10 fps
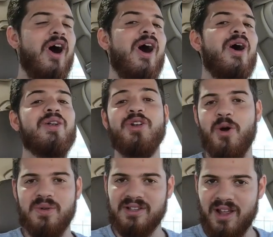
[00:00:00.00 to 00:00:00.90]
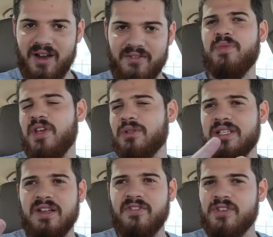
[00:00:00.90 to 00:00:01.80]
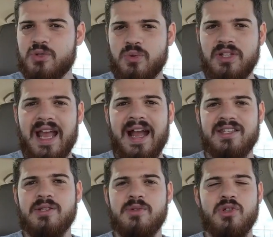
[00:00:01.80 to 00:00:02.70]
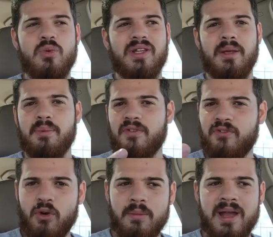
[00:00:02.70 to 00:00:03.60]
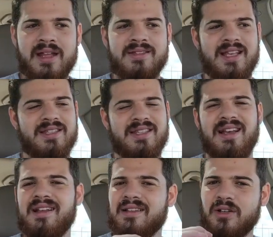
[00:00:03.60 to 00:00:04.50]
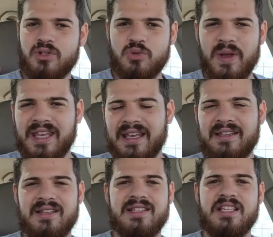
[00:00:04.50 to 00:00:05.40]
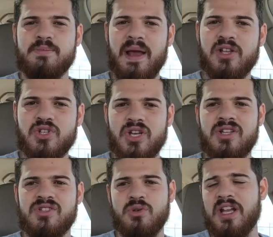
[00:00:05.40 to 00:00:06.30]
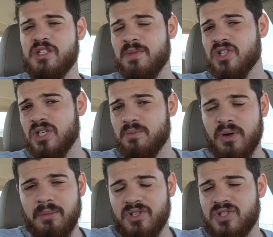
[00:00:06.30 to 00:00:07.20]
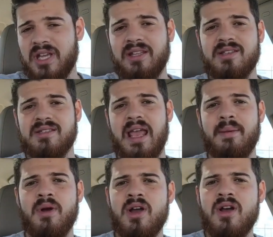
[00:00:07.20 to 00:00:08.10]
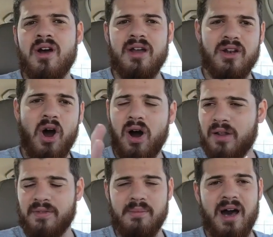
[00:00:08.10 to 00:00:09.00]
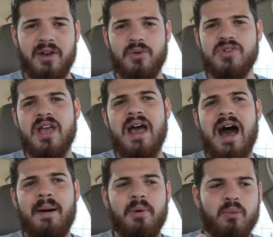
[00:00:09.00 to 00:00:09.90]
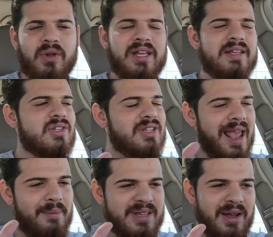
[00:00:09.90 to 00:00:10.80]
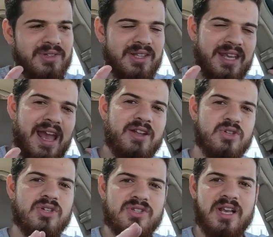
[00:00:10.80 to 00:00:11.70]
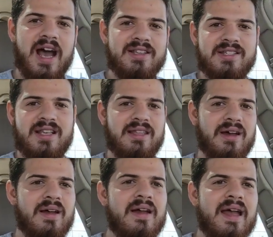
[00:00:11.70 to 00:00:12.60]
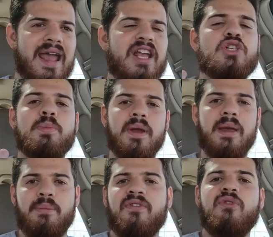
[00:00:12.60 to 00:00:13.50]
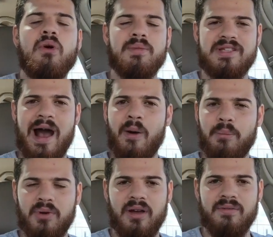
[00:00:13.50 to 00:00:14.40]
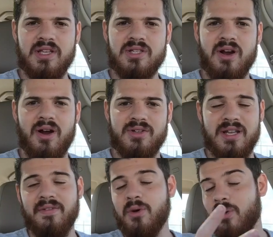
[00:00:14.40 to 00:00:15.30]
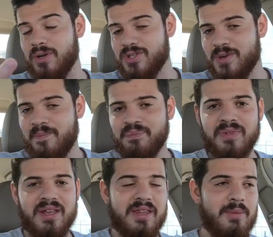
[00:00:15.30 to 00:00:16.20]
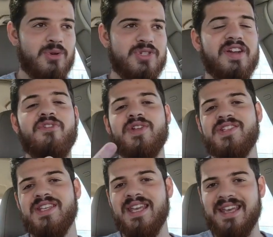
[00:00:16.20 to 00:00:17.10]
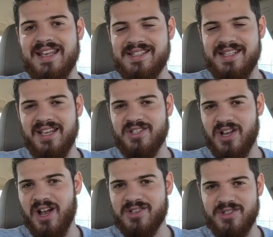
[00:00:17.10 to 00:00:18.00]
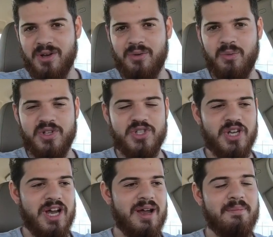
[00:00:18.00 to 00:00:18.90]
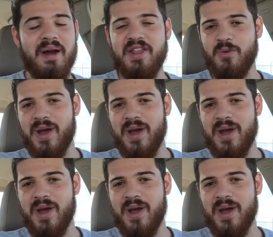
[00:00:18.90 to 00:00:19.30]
all know and love. The only difference really had to do with the performance and a little tweaking in the suspensions. Transmission pretty much stayed the same in all of the models, but really it just came down to the engine sizes and the HP and performance output of these cars. And of course, the most differencing is the exhaust note, which by the